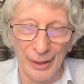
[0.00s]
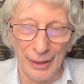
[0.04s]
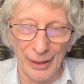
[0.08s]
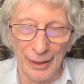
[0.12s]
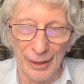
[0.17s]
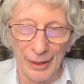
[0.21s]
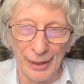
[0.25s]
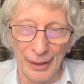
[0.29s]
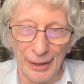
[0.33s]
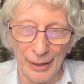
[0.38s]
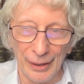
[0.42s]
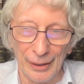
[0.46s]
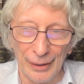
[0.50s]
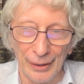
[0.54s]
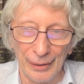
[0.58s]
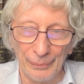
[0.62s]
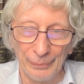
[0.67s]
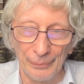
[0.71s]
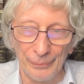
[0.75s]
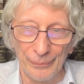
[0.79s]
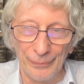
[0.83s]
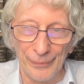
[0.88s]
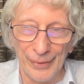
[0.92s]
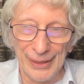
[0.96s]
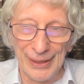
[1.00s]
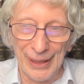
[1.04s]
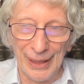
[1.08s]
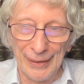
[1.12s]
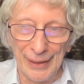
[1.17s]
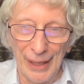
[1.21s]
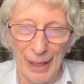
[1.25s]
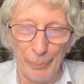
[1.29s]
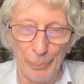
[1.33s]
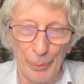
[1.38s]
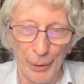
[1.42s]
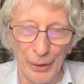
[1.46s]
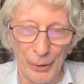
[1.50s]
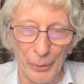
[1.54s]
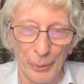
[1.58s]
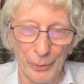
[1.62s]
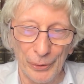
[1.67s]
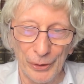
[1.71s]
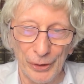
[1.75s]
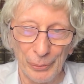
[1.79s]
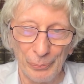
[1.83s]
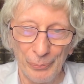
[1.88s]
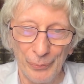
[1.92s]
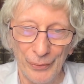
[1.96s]
um, set up a
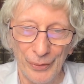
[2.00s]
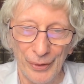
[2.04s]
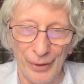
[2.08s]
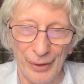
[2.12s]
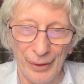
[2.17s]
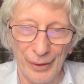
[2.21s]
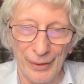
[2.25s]
quantum